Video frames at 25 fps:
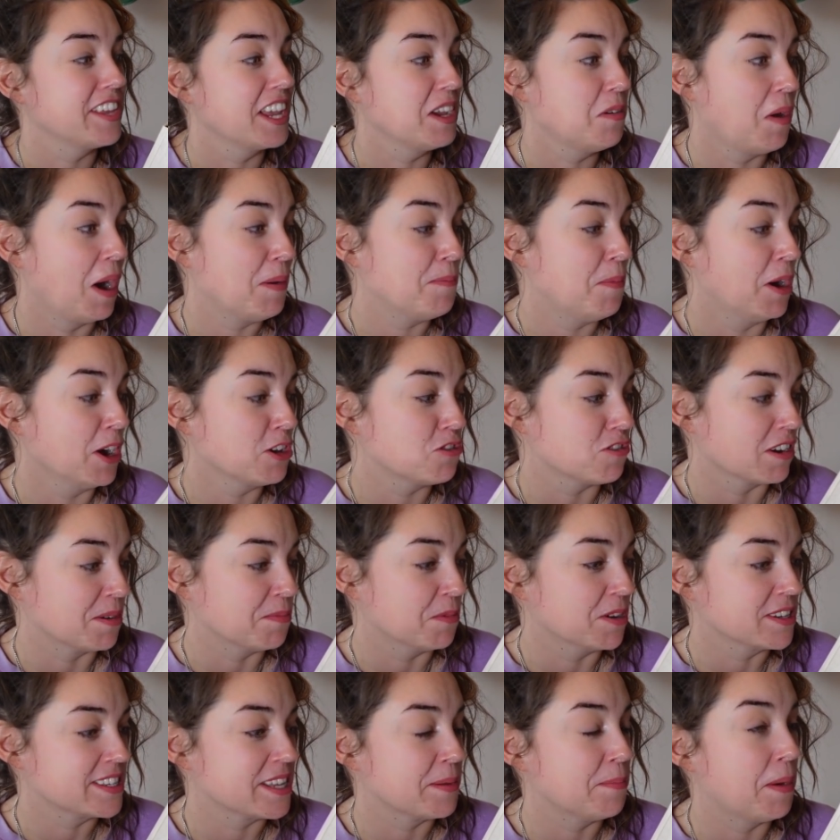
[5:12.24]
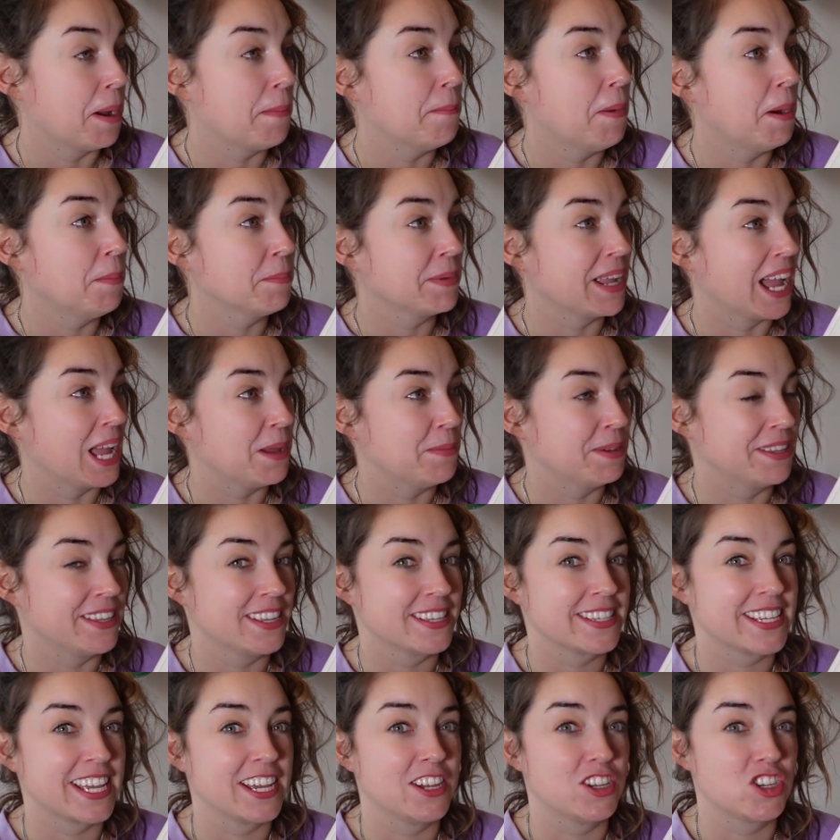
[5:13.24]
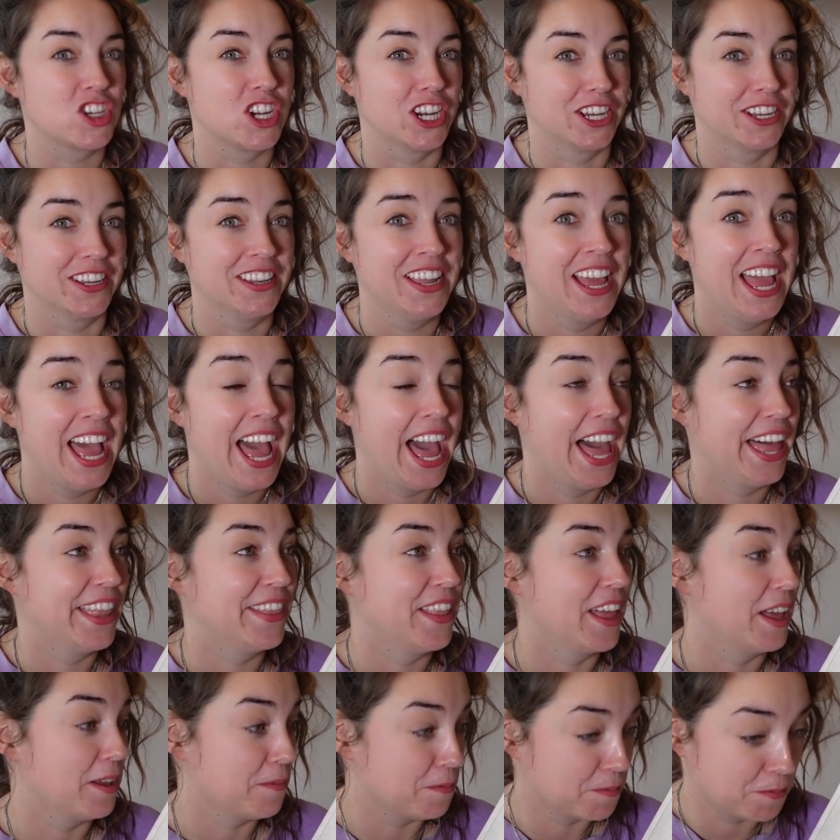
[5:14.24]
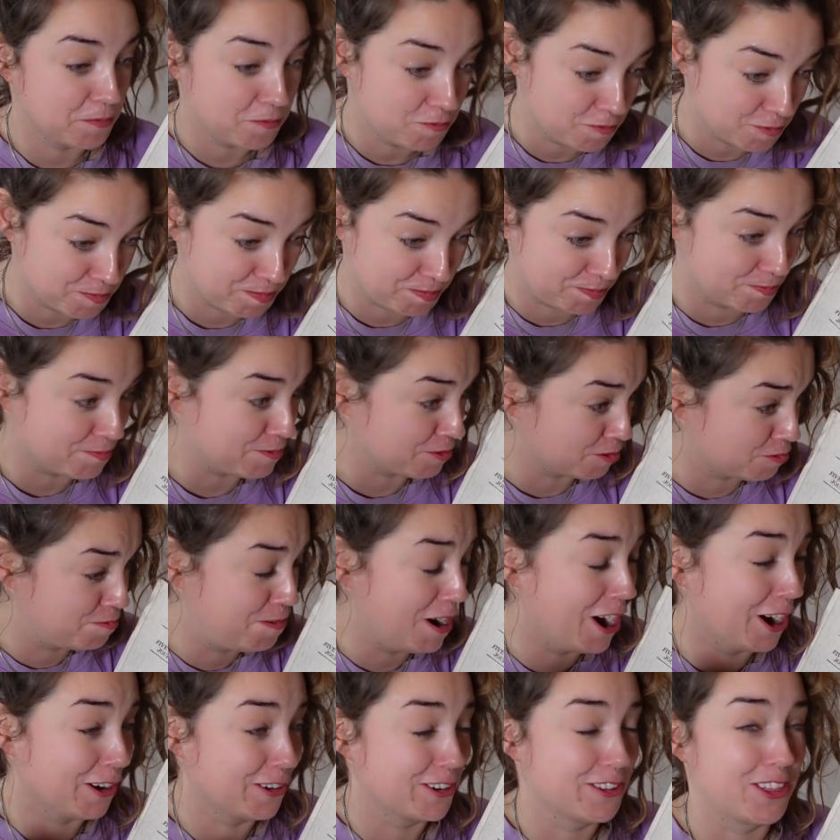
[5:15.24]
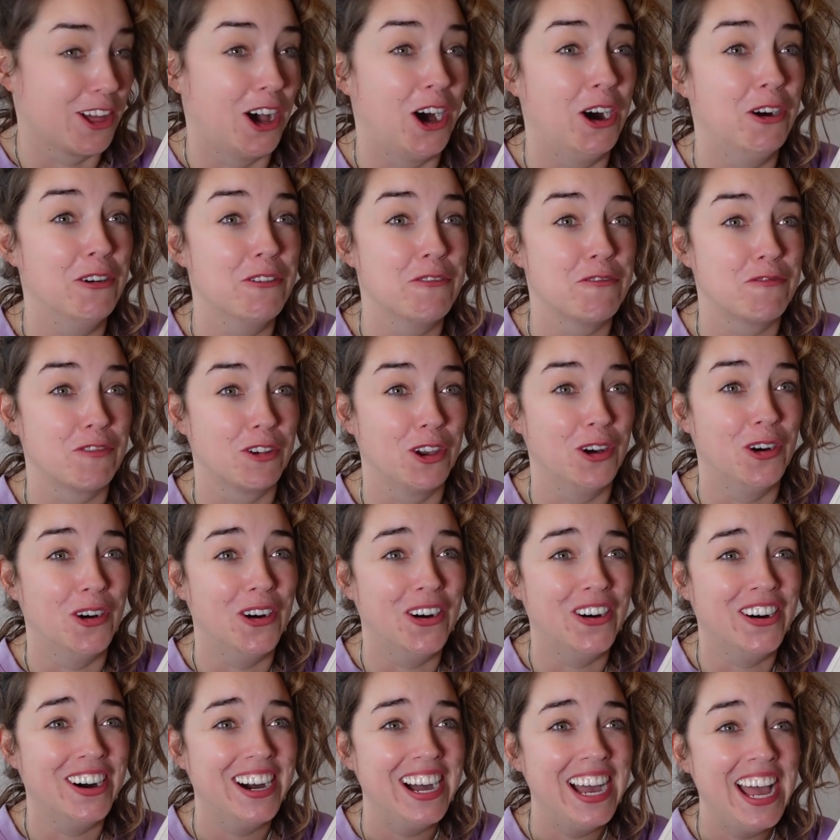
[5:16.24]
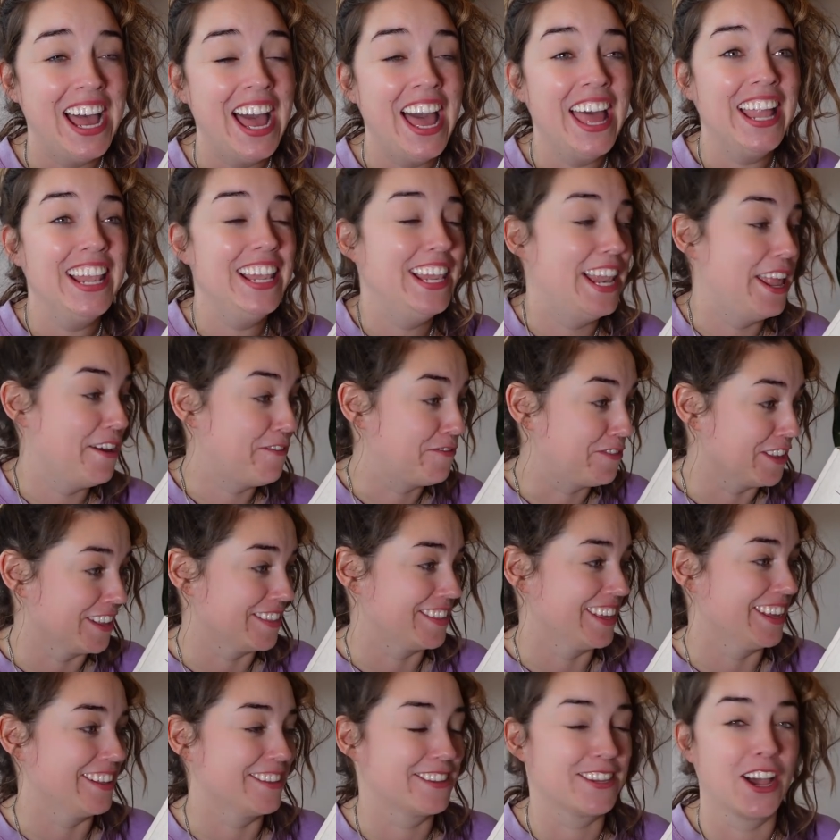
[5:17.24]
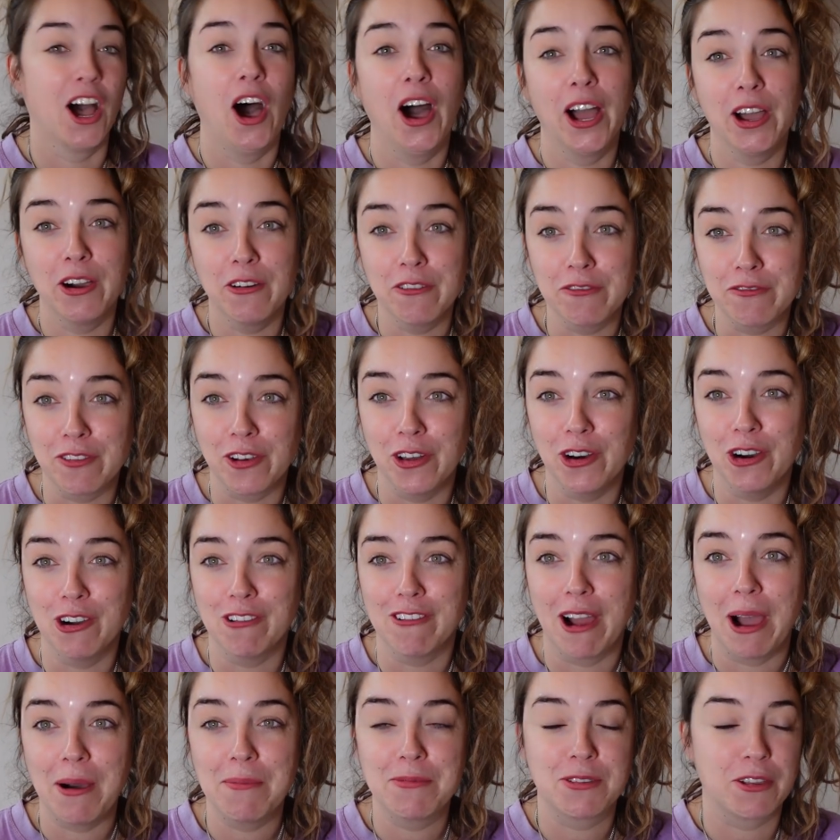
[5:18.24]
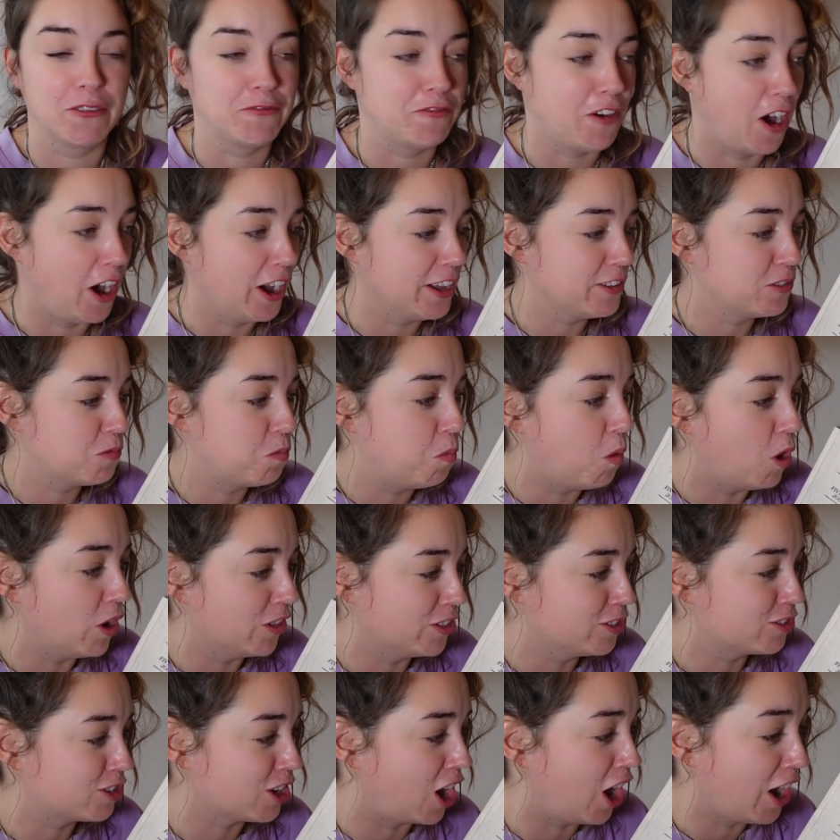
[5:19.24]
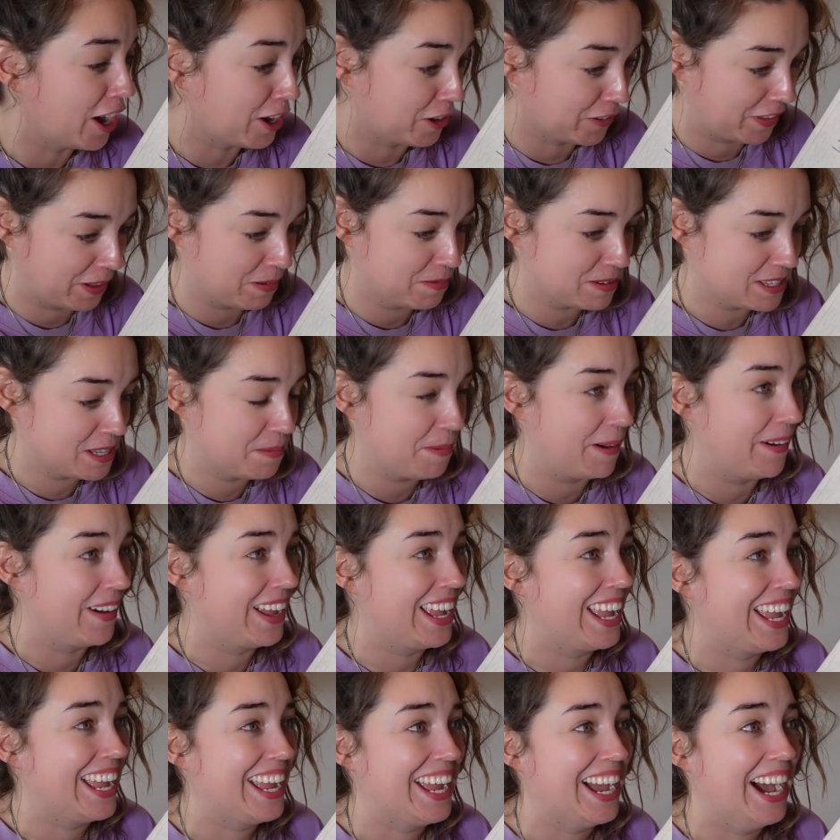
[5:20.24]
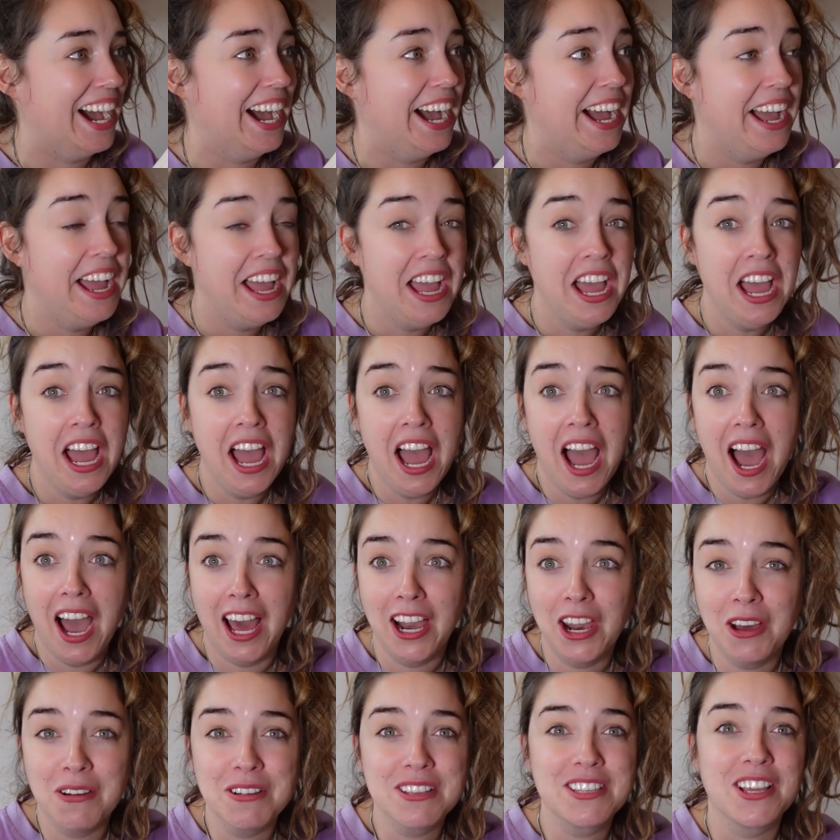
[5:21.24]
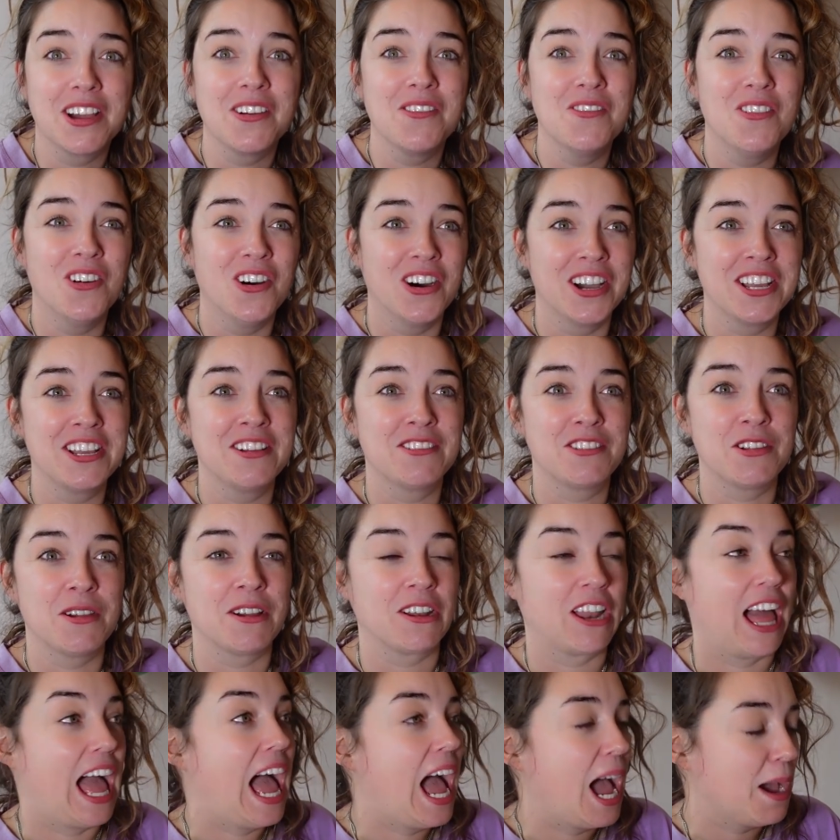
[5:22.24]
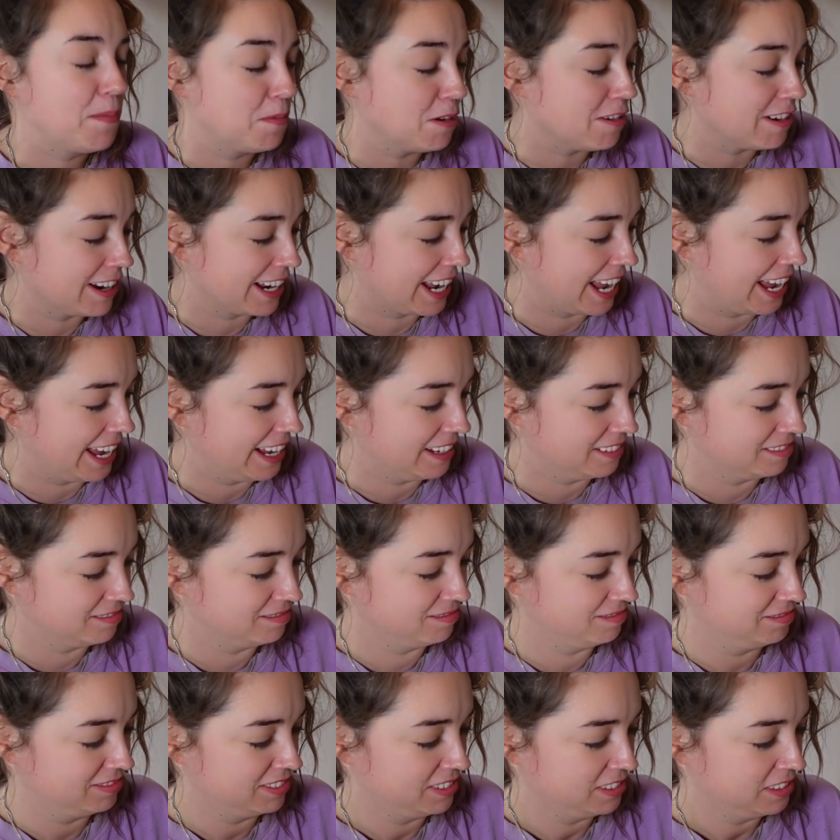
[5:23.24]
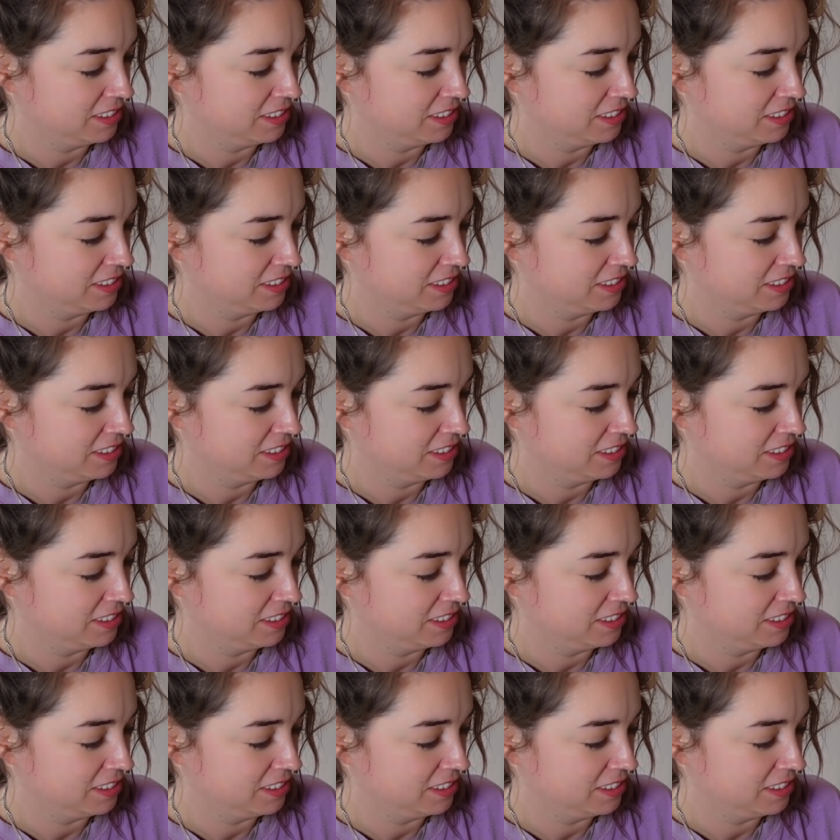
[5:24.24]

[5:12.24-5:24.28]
you what my dream was, that my mum came in this kitchen and broke the whole floor, lifted the entire floor up to find one tile that was about here, and I was like, what are you doing, like hammering it.